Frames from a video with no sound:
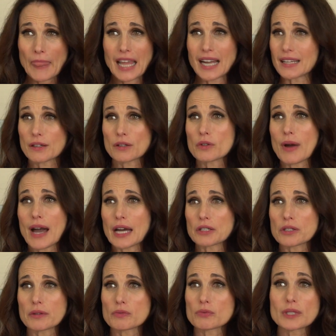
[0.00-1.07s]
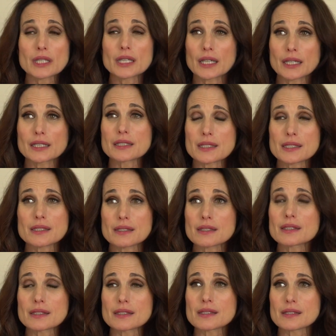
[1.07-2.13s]
I don't know how to, really,
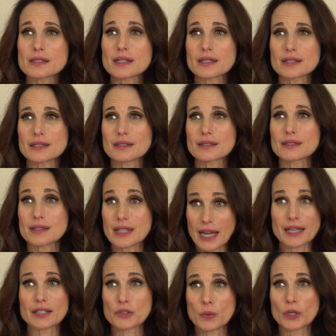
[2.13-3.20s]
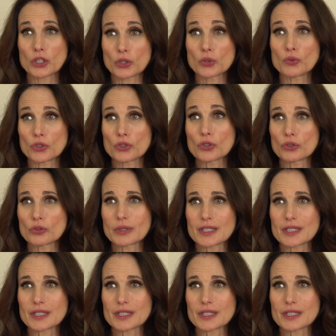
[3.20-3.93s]
that is what you do.